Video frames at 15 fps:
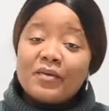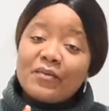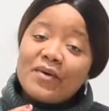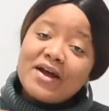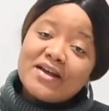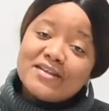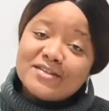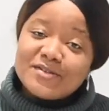
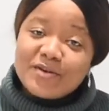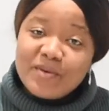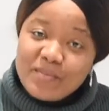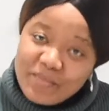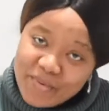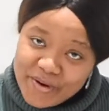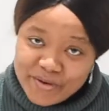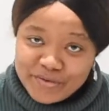Where's your
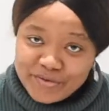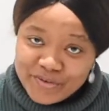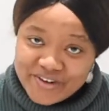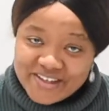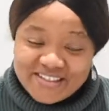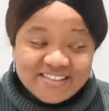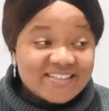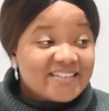
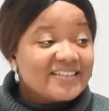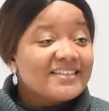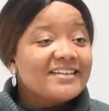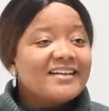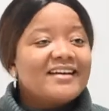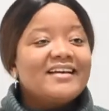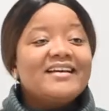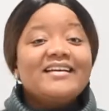boyfriend?
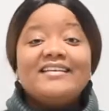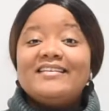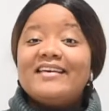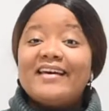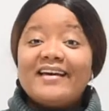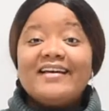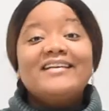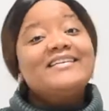
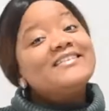Yeah,